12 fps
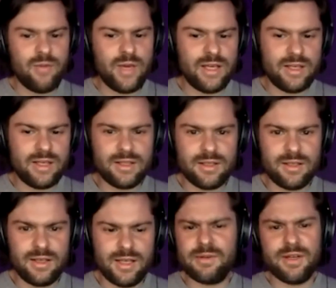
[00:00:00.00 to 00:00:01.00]
We
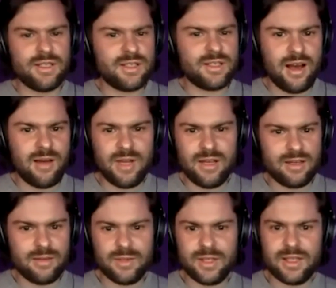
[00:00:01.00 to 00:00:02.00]
experience time in a
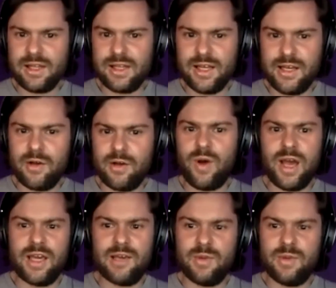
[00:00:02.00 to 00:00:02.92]
completely linear way,